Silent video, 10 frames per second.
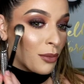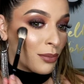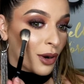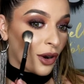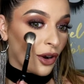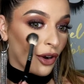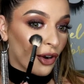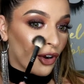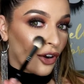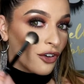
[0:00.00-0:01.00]

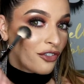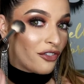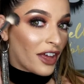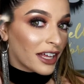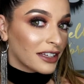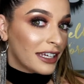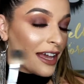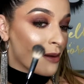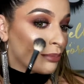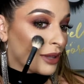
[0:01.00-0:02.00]
perfectly.
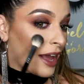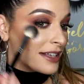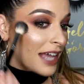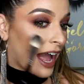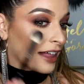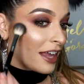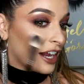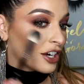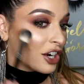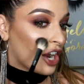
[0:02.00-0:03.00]
Applies
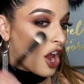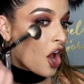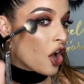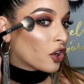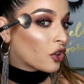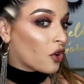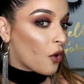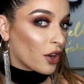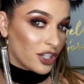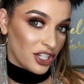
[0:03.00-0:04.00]
highlighter
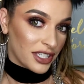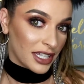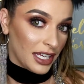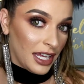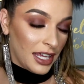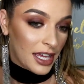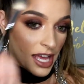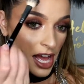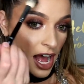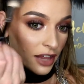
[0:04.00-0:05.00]
gorgeously.
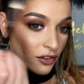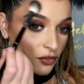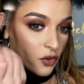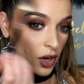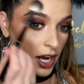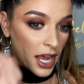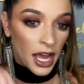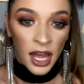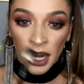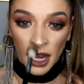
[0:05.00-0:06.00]
On the
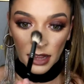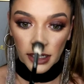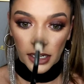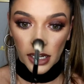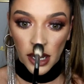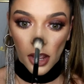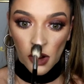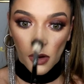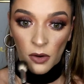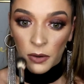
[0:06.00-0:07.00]
forehead, on the
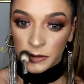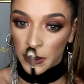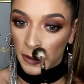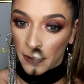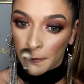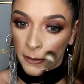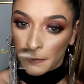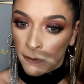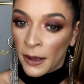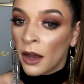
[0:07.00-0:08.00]
nose, Cupid's
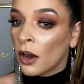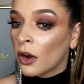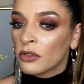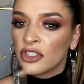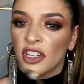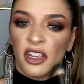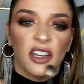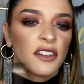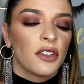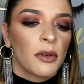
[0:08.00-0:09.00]
bow,
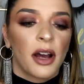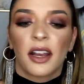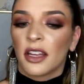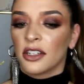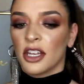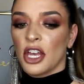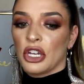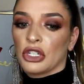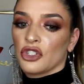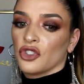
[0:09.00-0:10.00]
chin if you wanna,
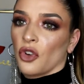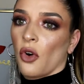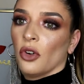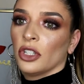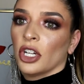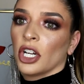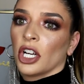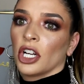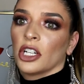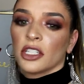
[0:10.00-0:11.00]

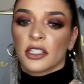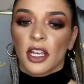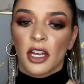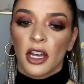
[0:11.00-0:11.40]
shoulders,